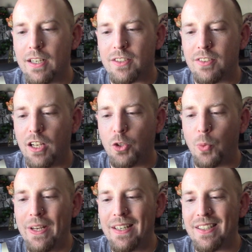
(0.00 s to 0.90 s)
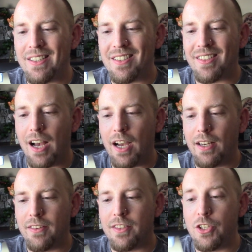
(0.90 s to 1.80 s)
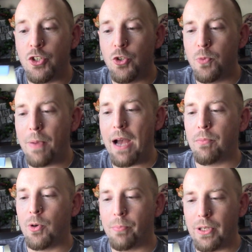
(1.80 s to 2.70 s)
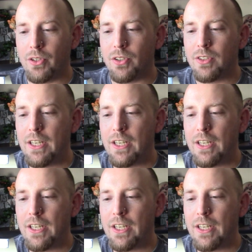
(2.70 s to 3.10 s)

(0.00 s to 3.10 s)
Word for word: Accelerating design, the new Batmobile.